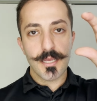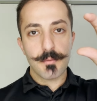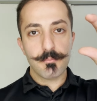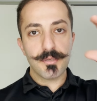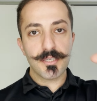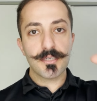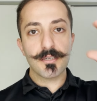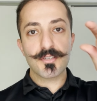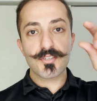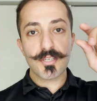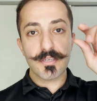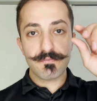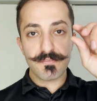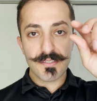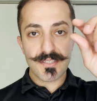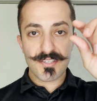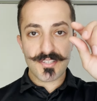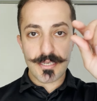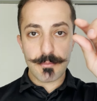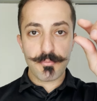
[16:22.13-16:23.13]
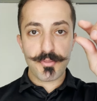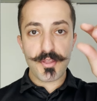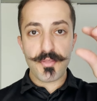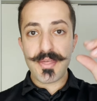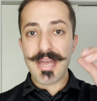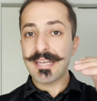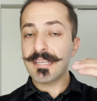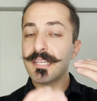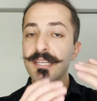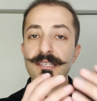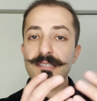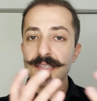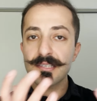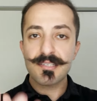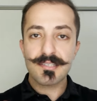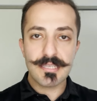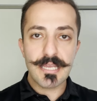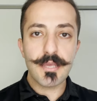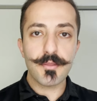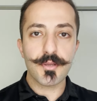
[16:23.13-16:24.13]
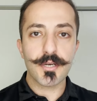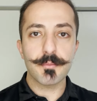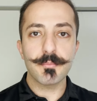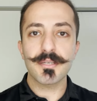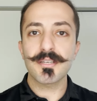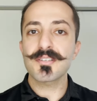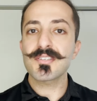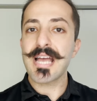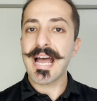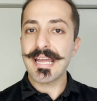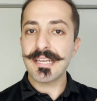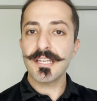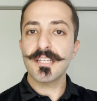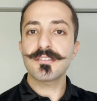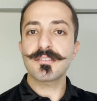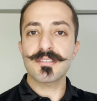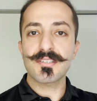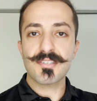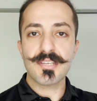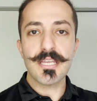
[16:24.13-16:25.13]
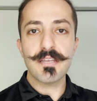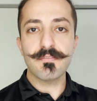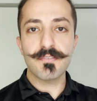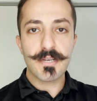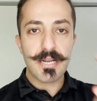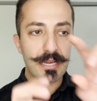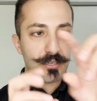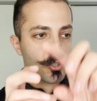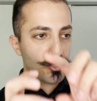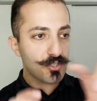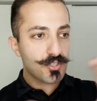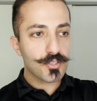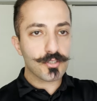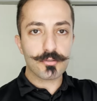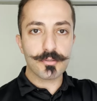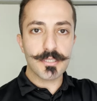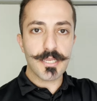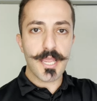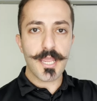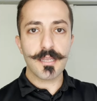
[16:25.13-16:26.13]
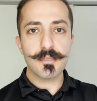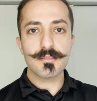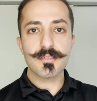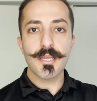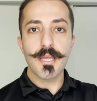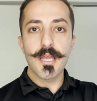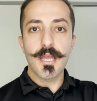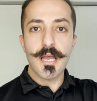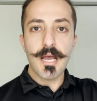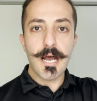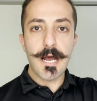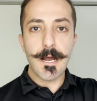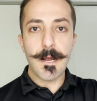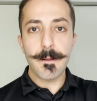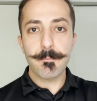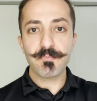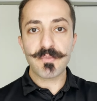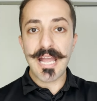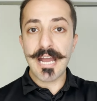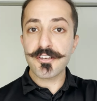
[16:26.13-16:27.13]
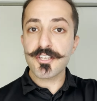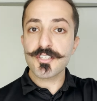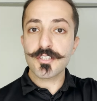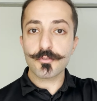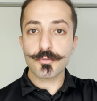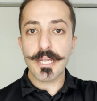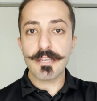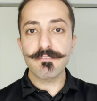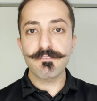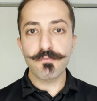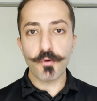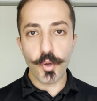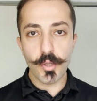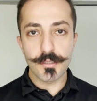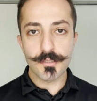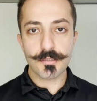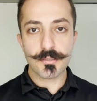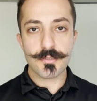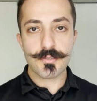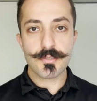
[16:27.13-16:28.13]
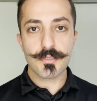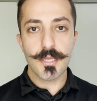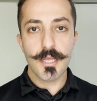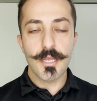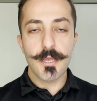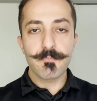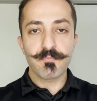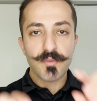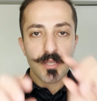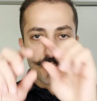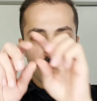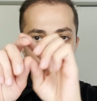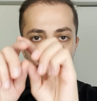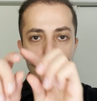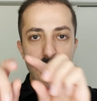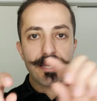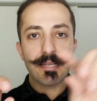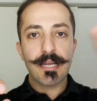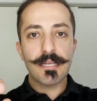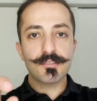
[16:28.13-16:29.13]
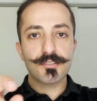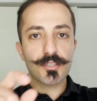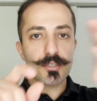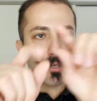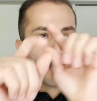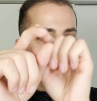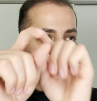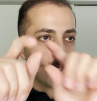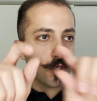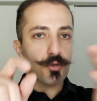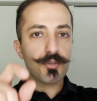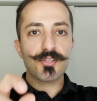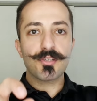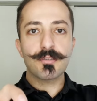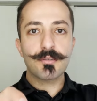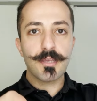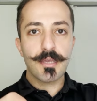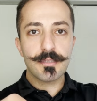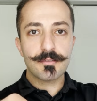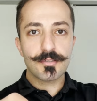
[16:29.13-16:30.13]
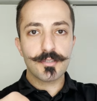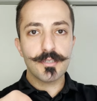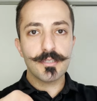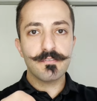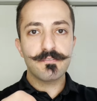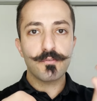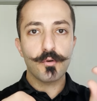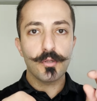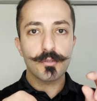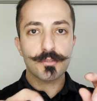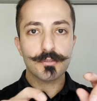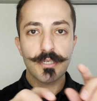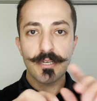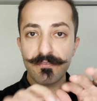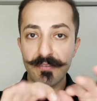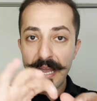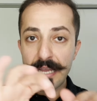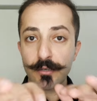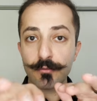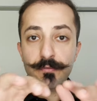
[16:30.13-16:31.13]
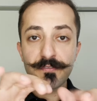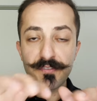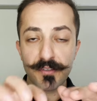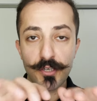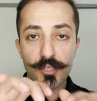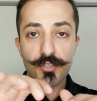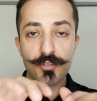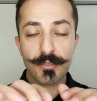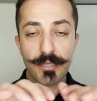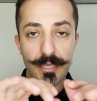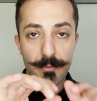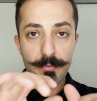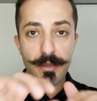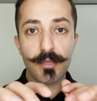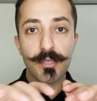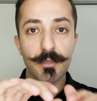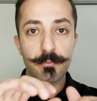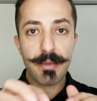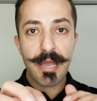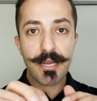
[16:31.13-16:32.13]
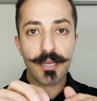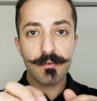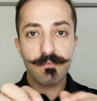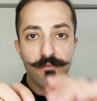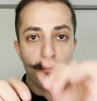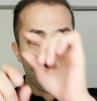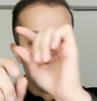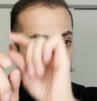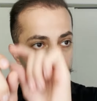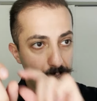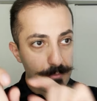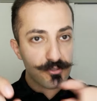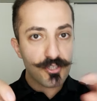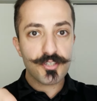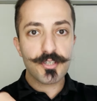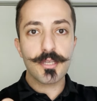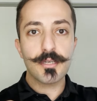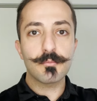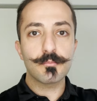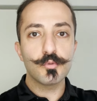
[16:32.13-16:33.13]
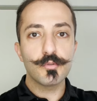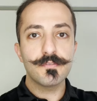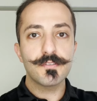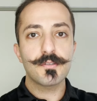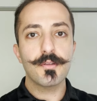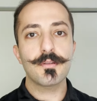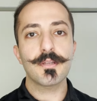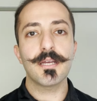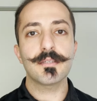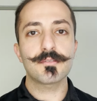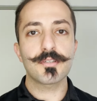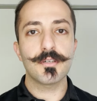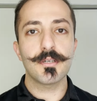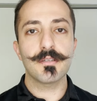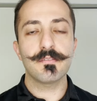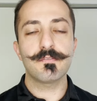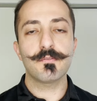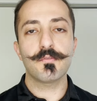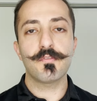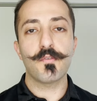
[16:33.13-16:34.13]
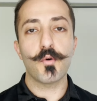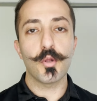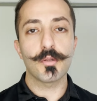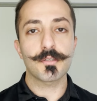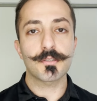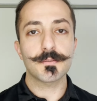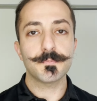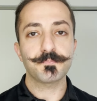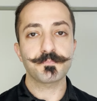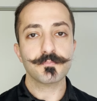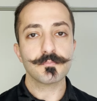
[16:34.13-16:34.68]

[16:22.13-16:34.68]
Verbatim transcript: Because if it's something that needs to stay there because I need to save it, I just create, um, I just create folders. So like attorney goes into the attorney folder. If I finish emailing back and forth, I'm just gonna move it to the attorney folder.